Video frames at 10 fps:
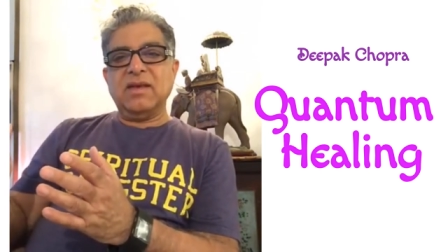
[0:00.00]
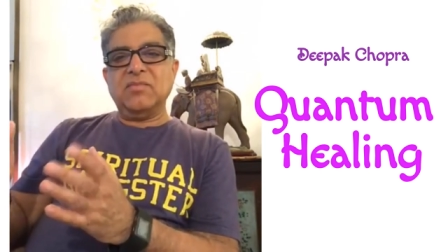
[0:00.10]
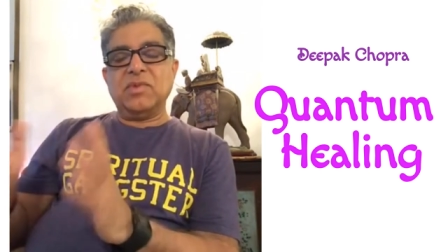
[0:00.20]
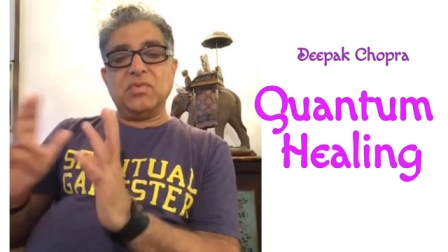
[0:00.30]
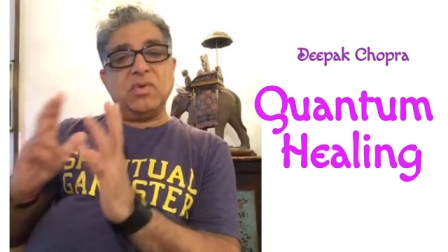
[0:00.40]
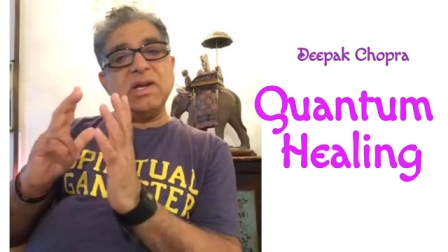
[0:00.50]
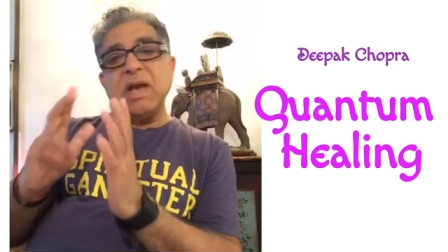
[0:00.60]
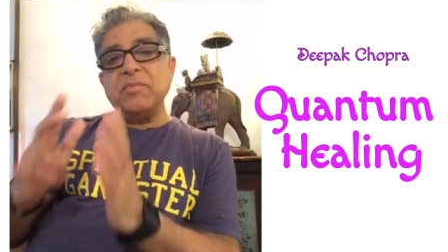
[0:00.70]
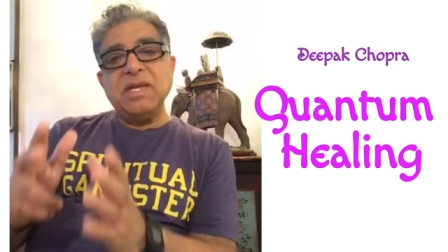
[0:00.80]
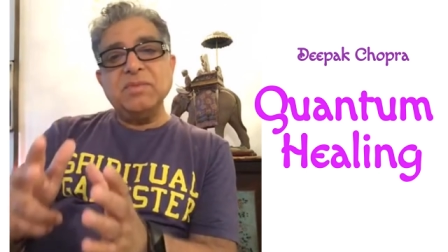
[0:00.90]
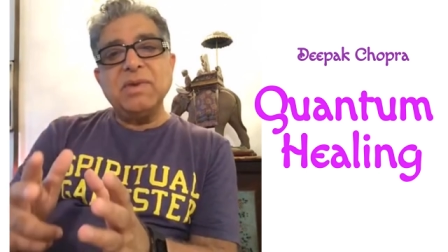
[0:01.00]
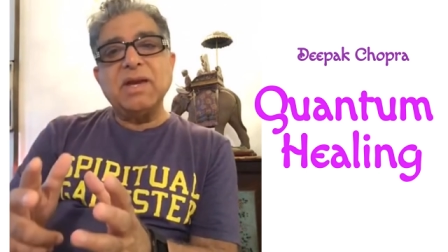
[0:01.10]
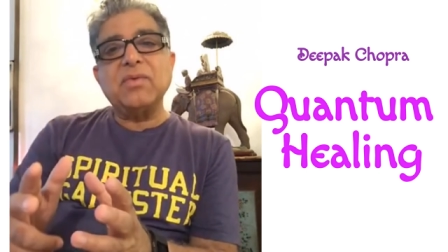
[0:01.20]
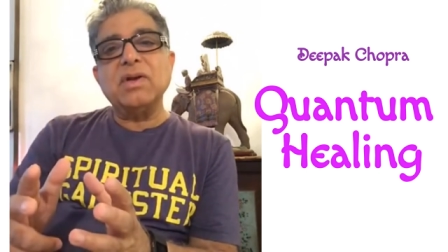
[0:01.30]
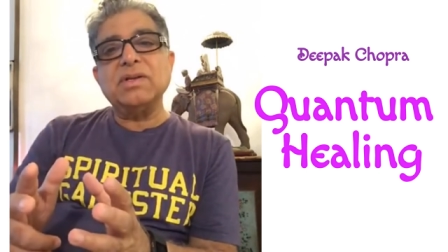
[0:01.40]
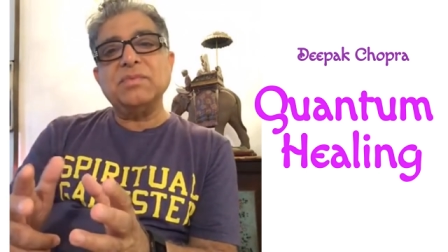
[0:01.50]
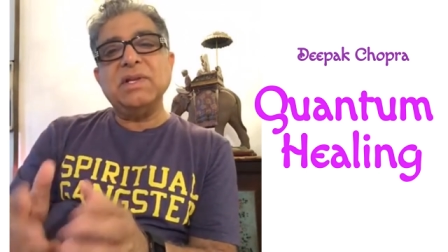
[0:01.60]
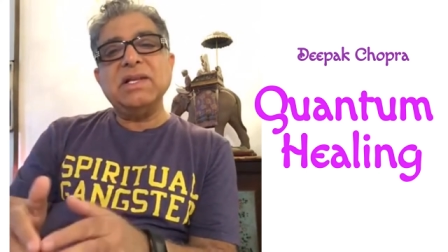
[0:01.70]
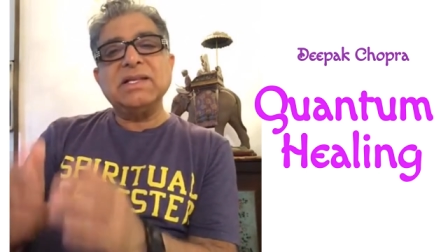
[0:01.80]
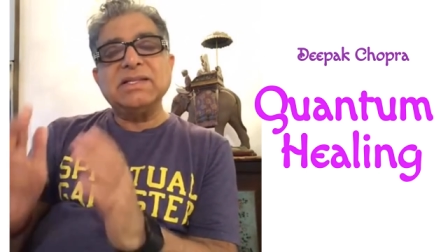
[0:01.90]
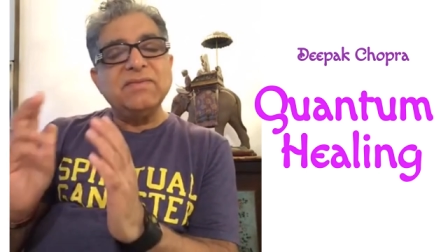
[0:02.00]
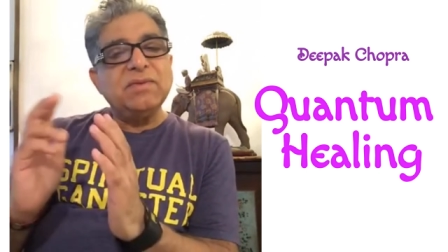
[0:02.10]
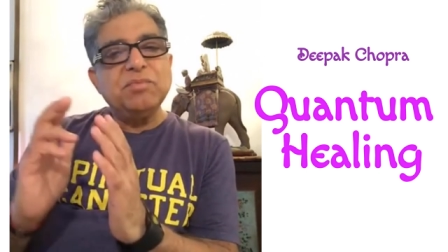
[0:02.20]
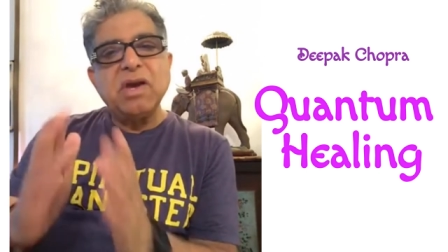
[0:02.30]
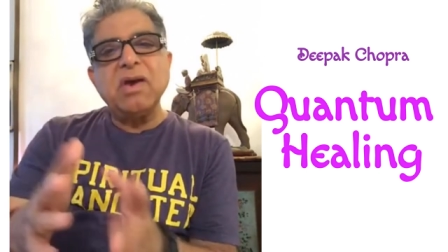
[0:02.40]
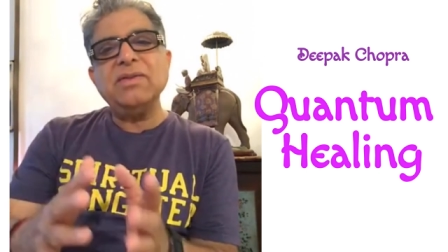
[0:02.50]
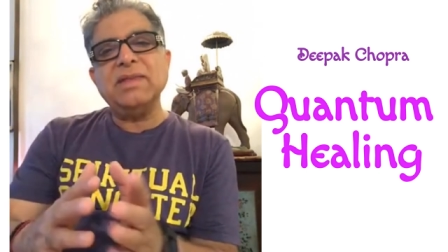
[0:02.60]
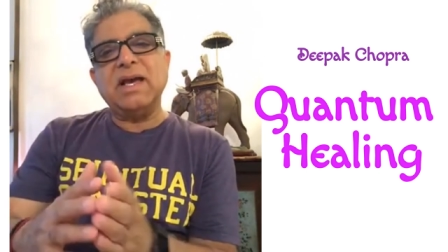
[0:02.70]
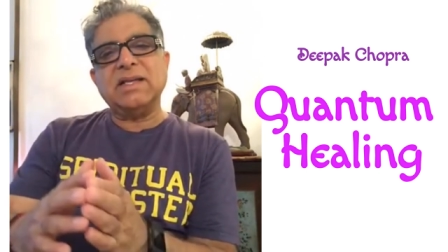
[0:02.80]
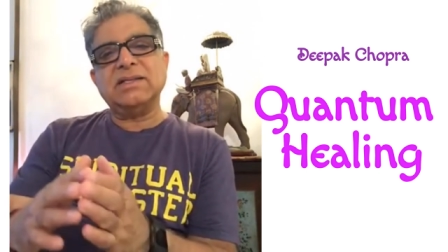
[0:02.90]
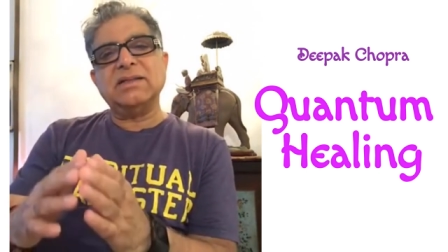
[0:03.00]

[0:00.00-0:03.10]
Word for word: But what I mean by quantum healing is even beyond that.